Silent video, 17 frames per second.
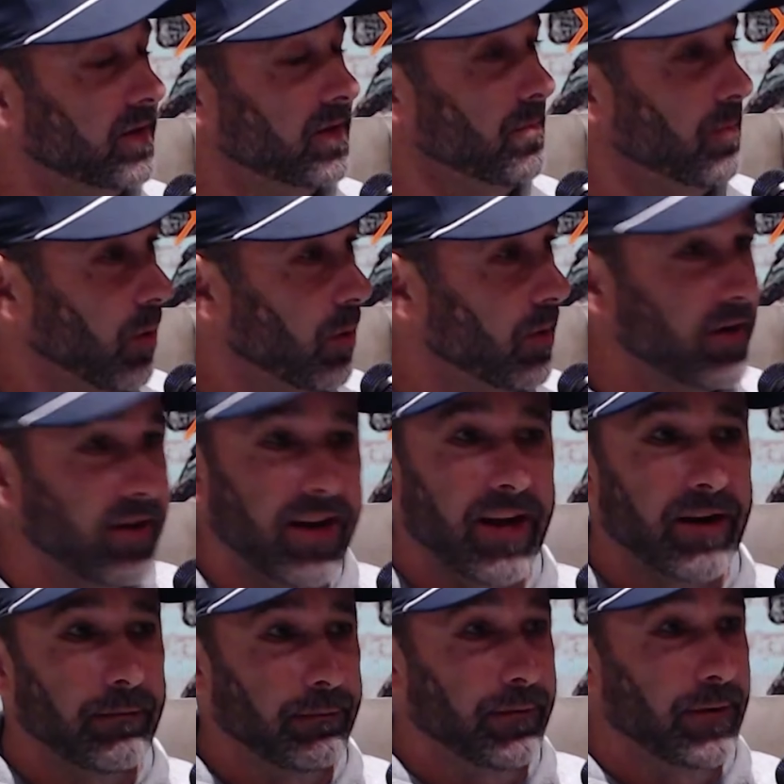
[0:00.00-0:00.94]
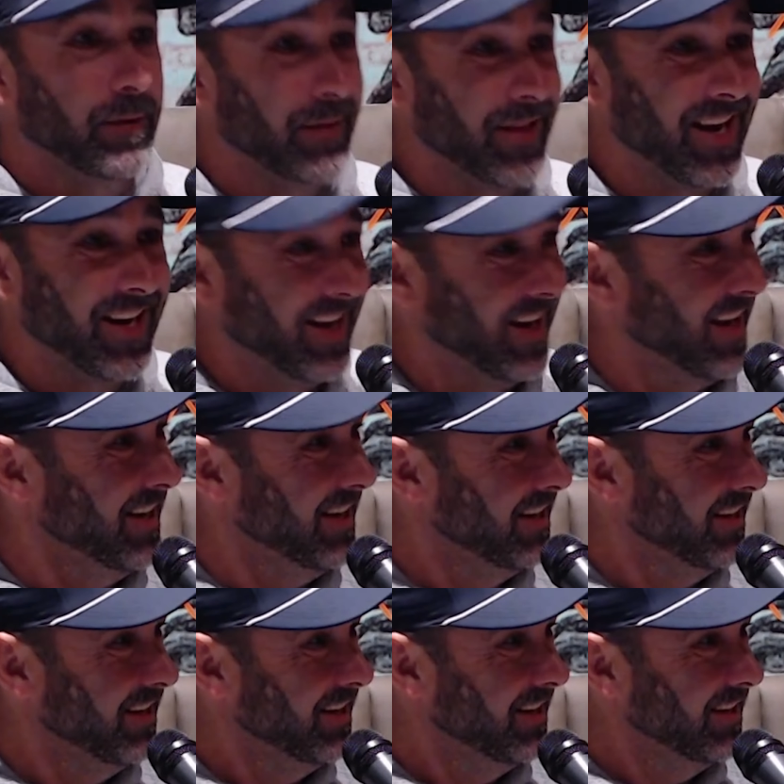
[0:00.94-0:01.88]
it's important to kind of feel that
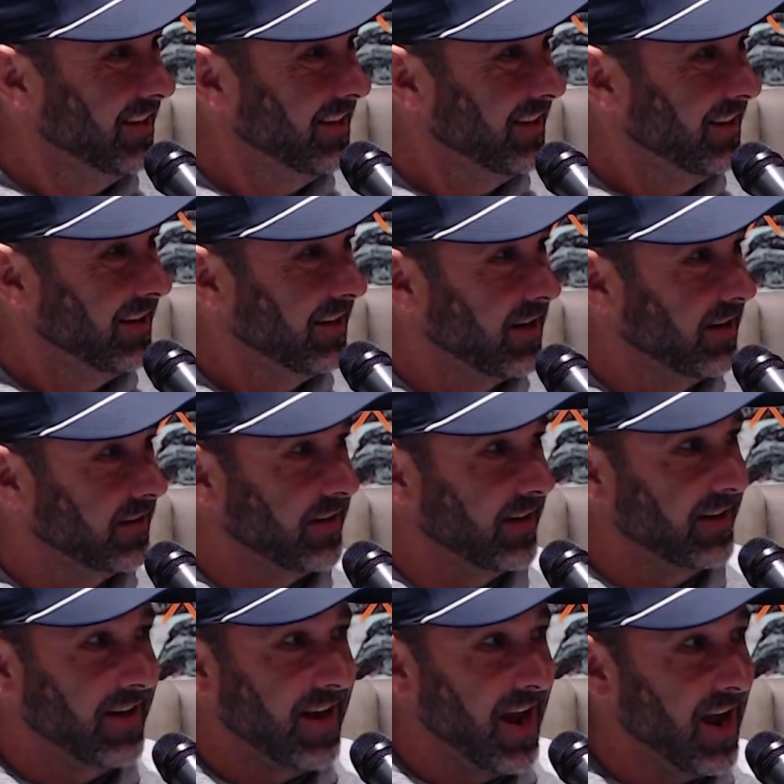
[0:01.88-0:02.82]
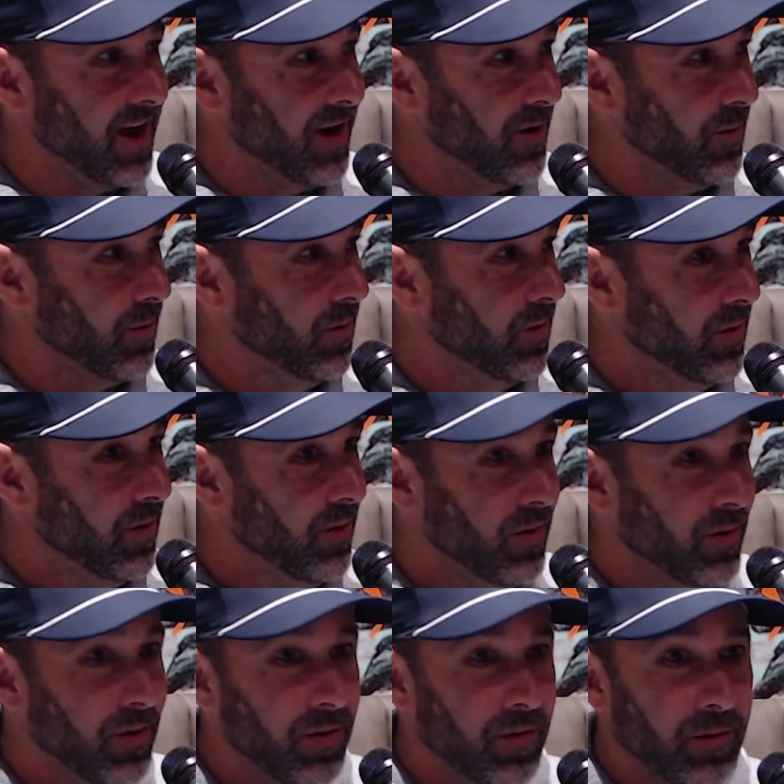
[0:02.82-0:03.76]
again because mm-hmm. mm -hmm. like now
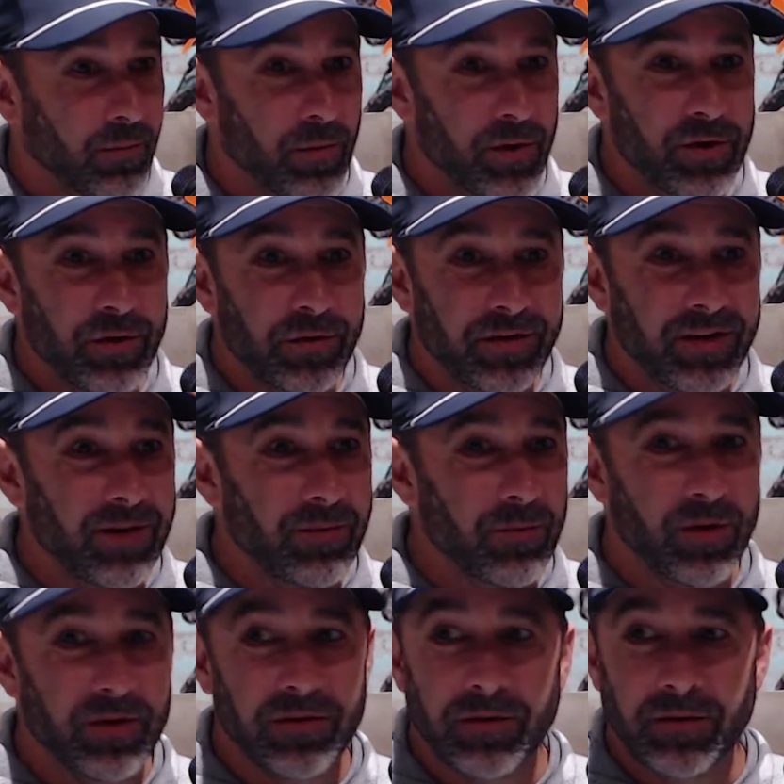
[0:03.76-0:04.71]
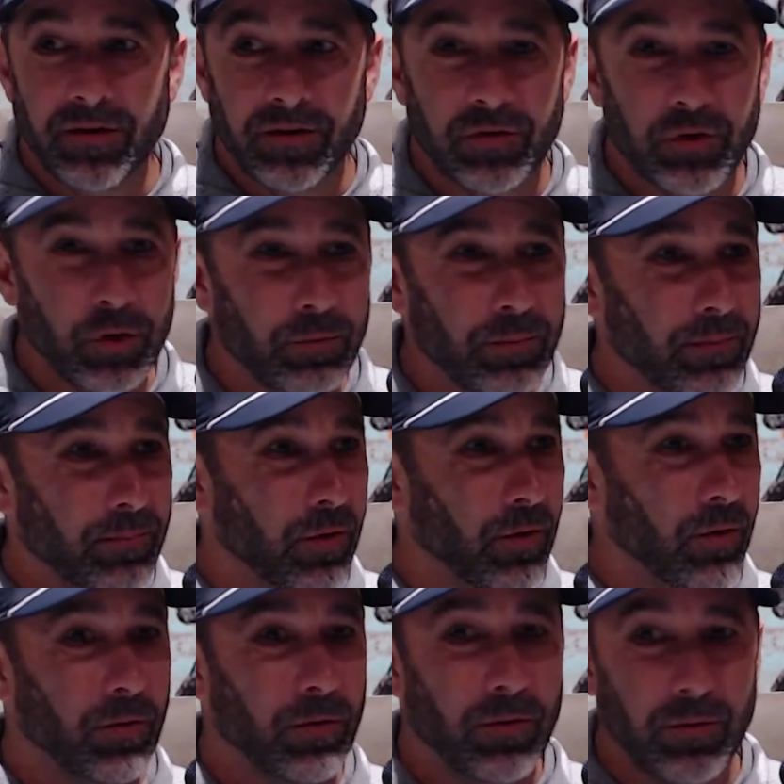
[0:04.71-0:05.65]
when your team wins a, Super
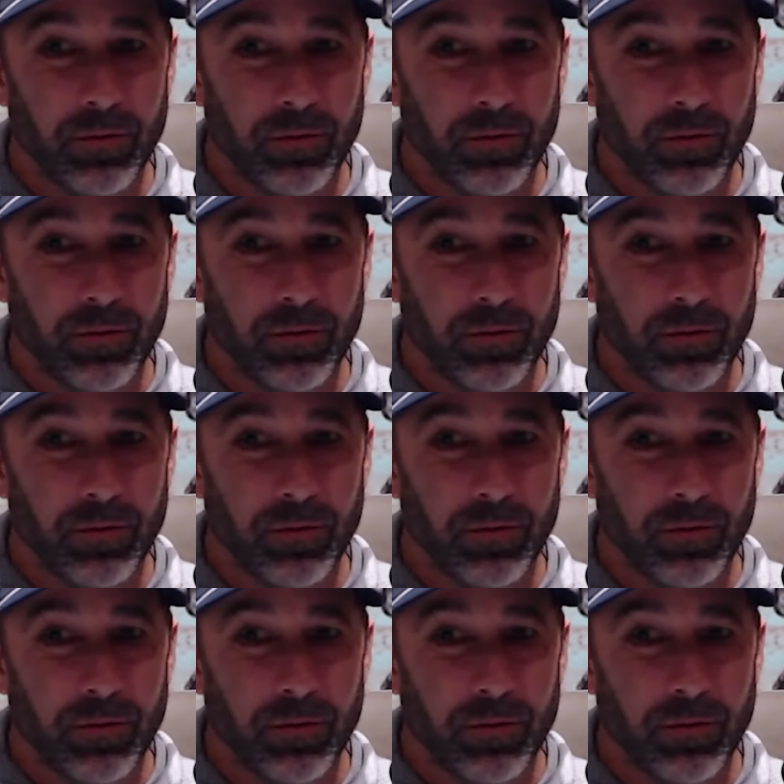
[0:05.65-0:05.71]
Bowl